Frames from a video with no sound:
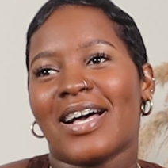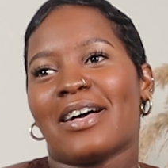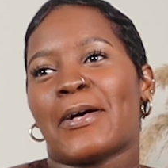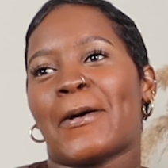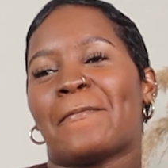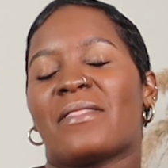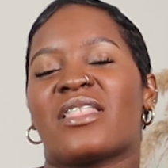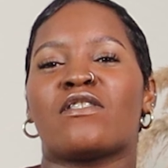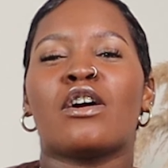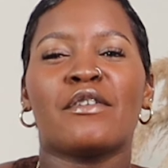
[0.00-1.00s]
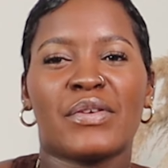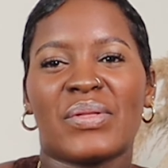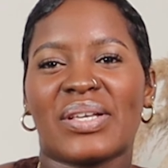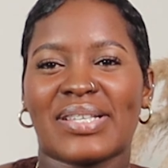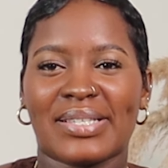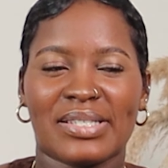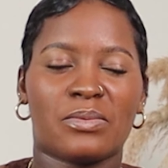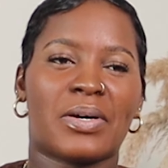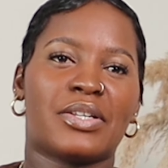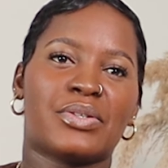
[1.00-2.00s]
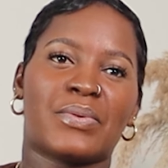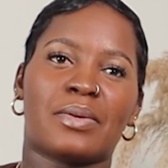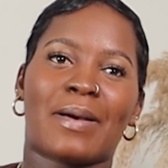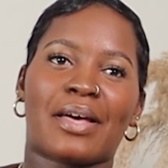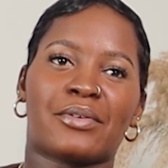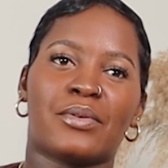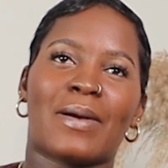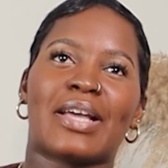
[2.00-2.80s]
Uh, there are a few things I still want to do with the bathroom.